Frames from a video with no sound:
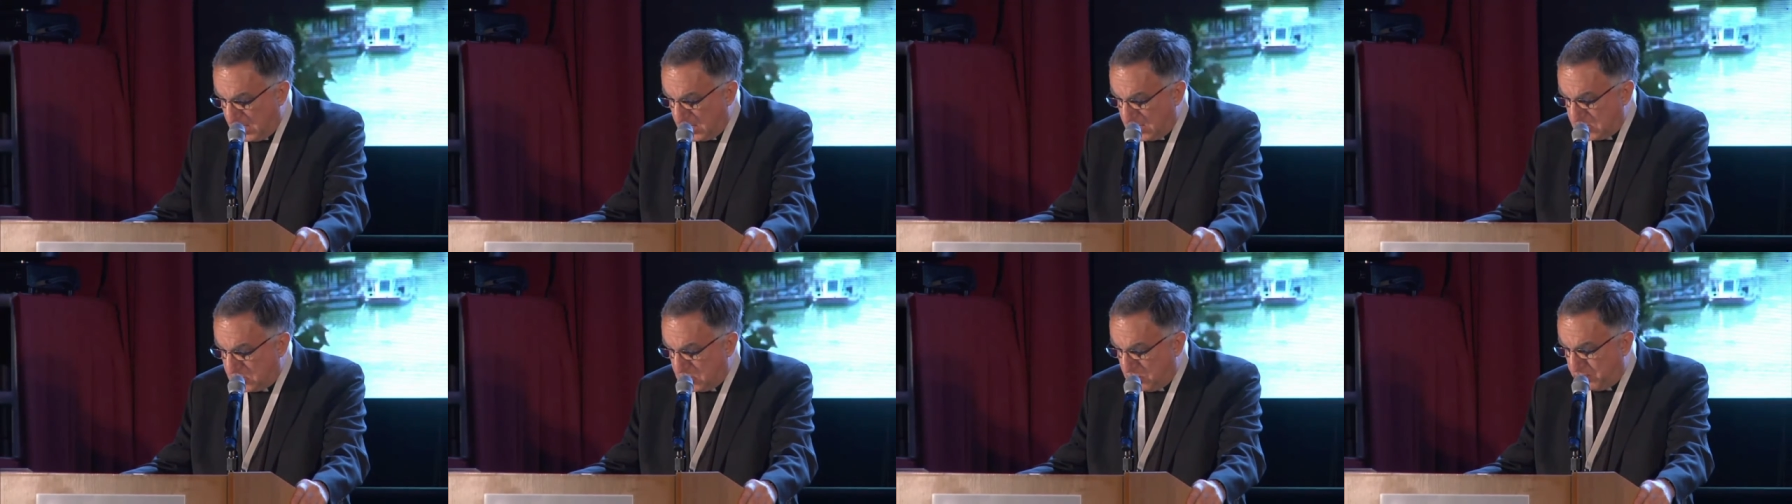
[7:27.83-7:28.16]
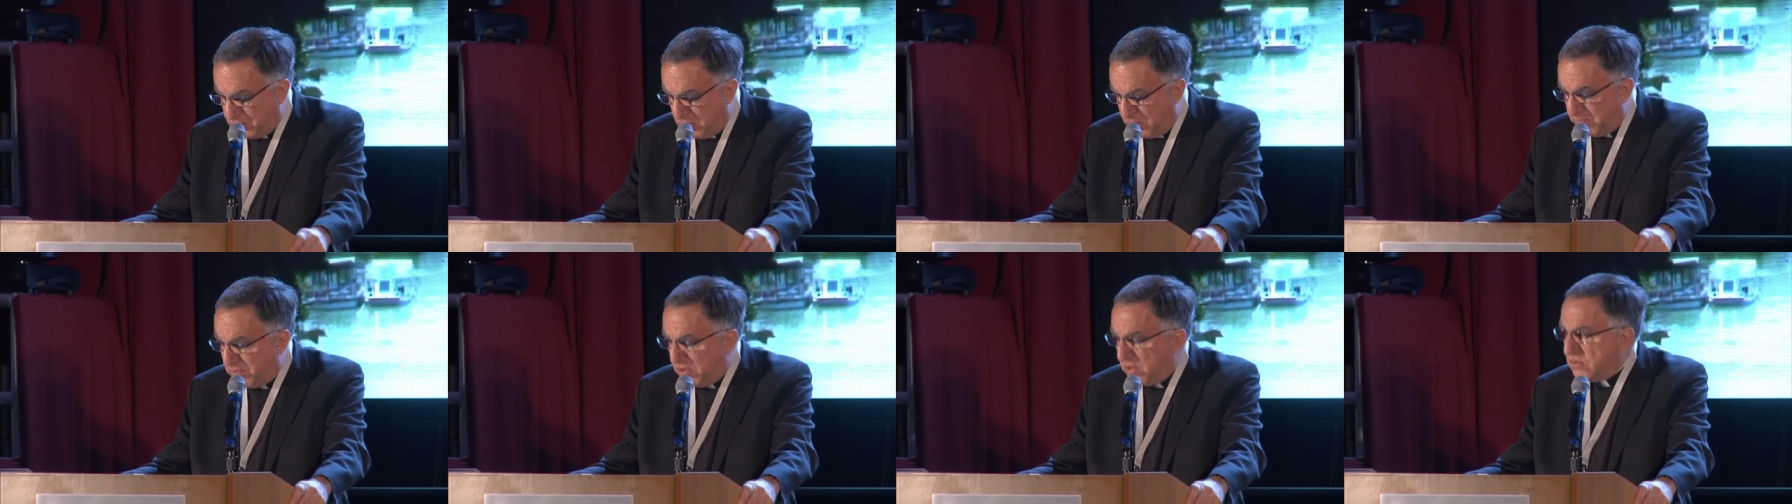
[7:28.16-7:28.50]
to
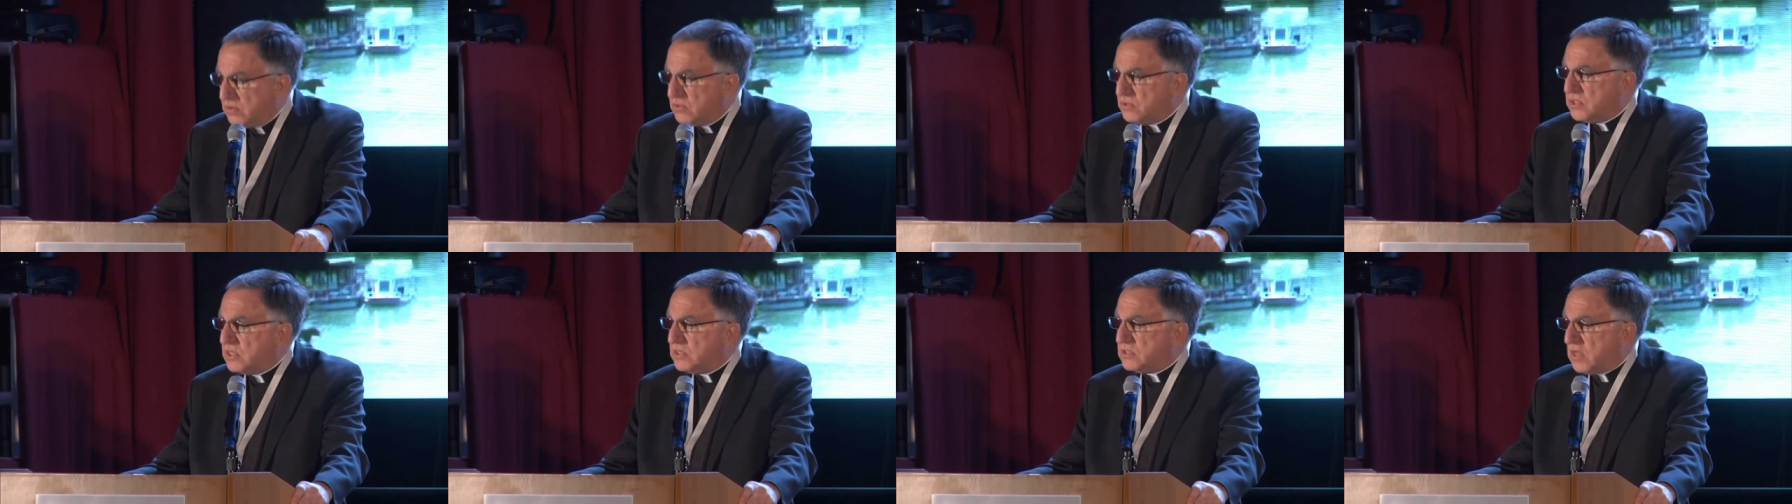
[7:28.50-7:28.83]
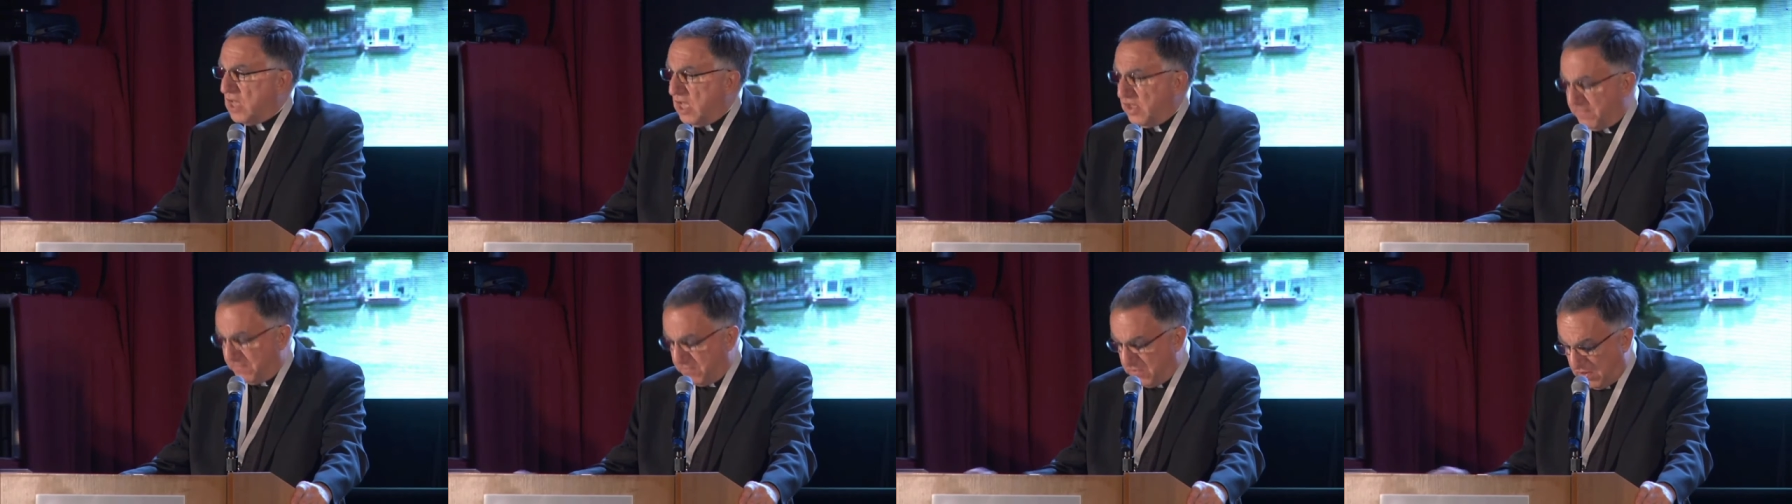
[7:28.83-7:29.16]
propose his
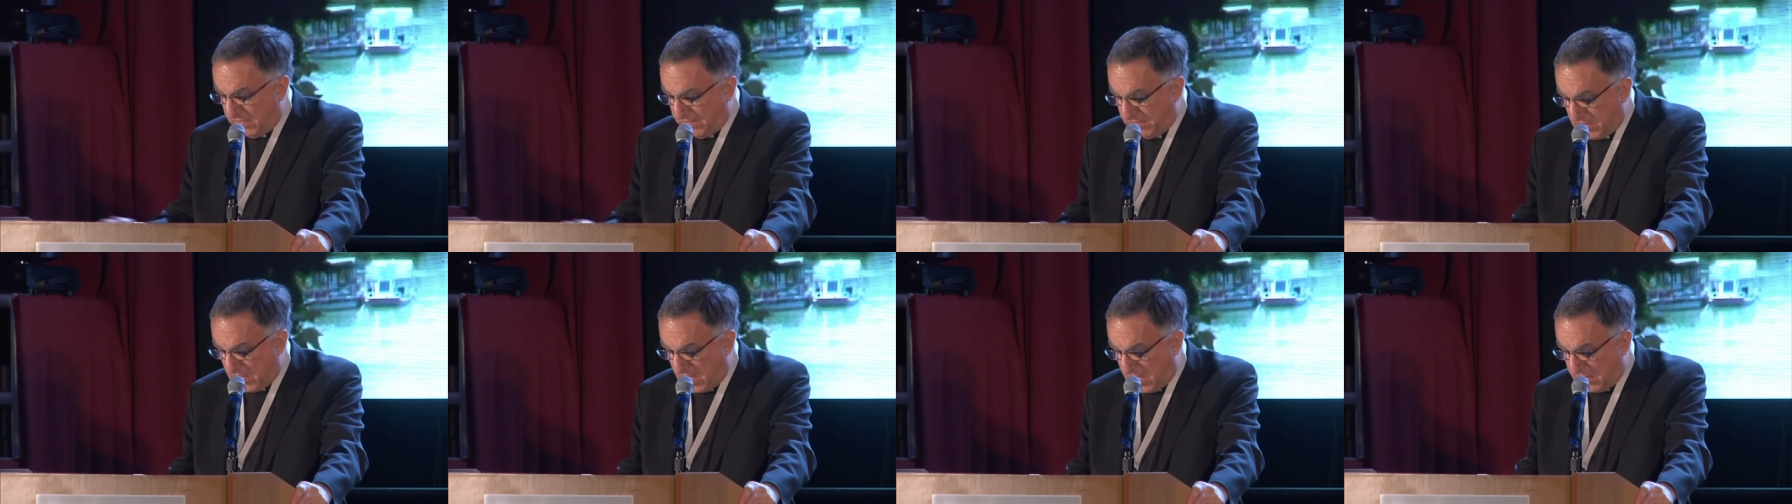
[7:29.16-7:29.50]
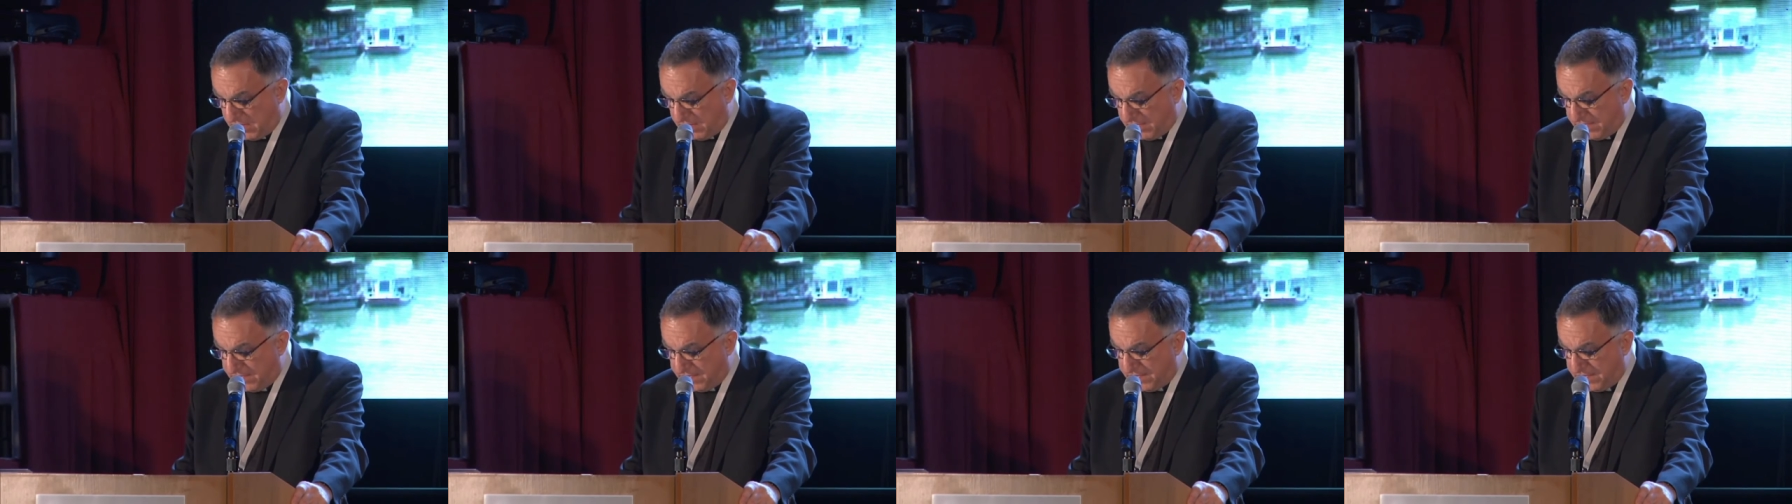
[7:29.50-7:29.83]
offer of love.